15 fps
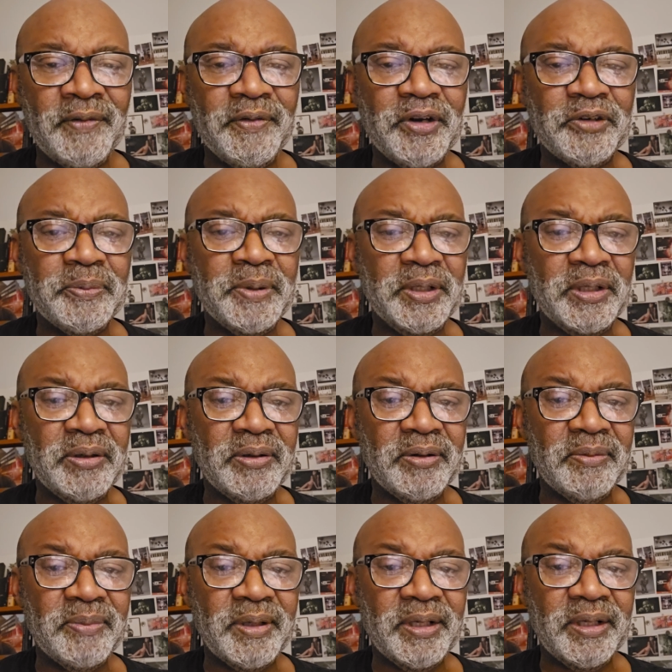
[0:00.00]
freshman
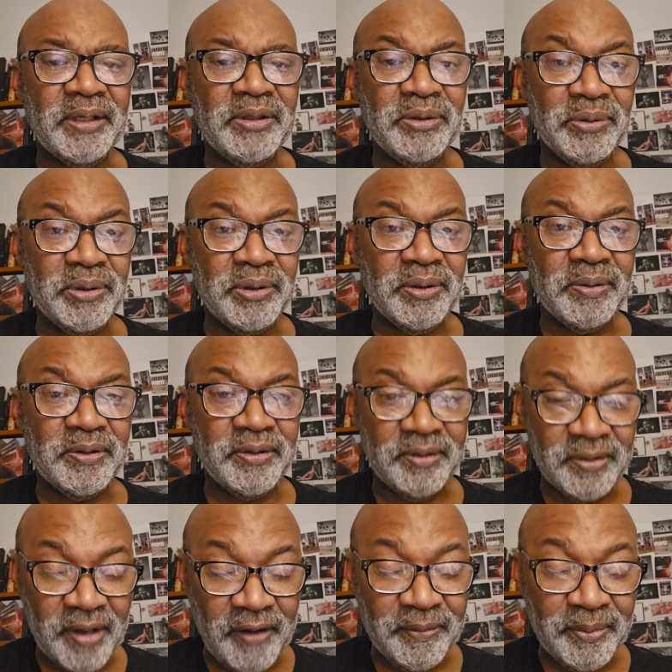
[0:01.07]
year and my
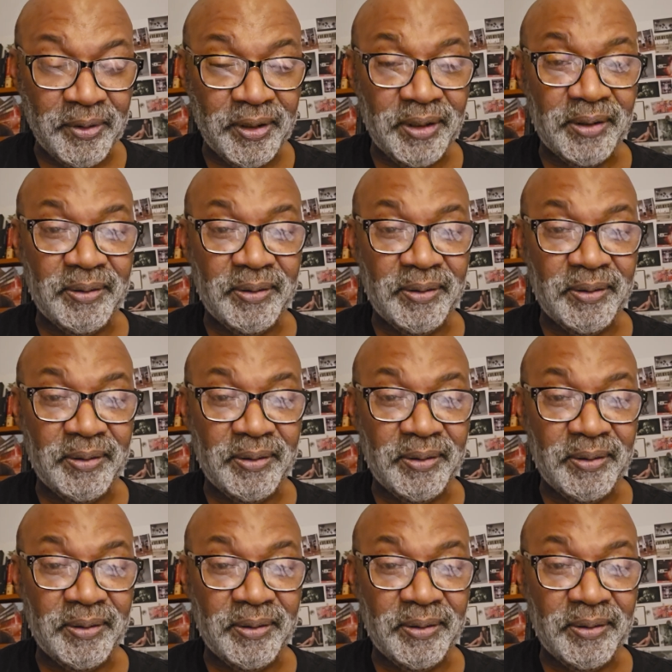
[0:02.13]
sophomore